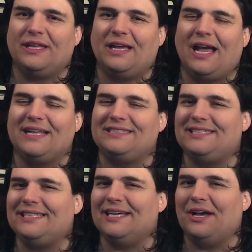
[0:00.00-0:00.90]

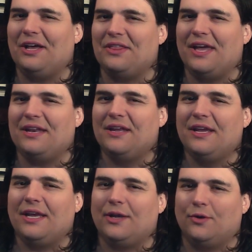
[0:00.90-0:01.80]
idea that
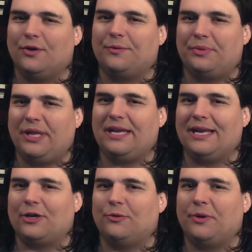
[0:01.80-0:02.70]
in order to play
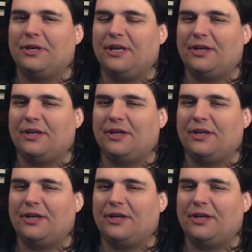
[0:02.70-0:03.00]
Necromunda,